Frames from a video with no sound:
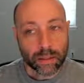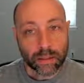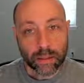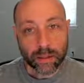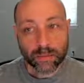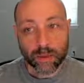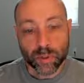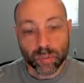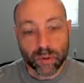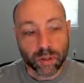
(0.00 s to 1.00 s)
In the
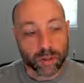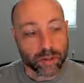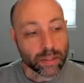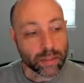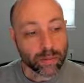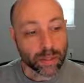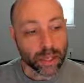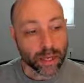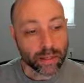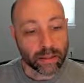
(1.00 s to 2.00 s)
first part,
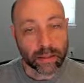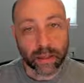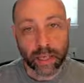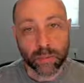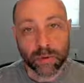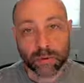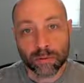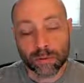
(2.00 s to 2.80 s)
we added a table